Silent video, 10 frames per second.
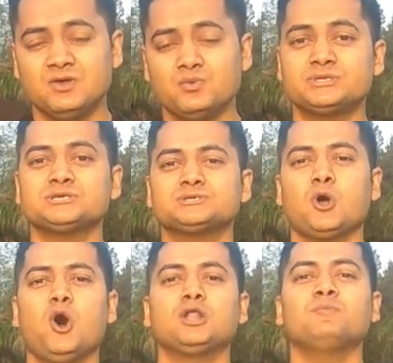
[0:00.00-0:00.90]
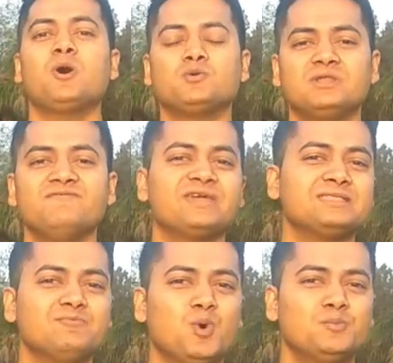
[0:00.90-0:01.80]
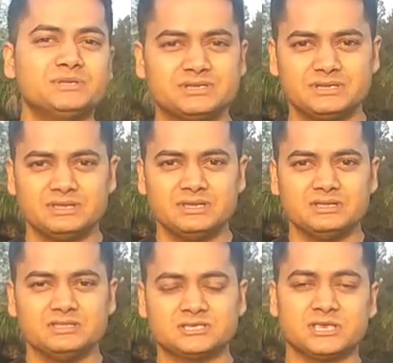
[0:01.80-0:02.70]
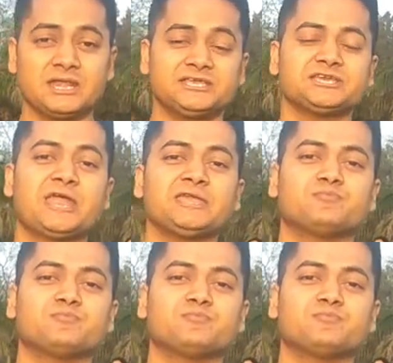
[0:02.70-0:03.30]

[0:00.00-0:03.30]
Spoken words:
which is all about living in the moment. The sun is shining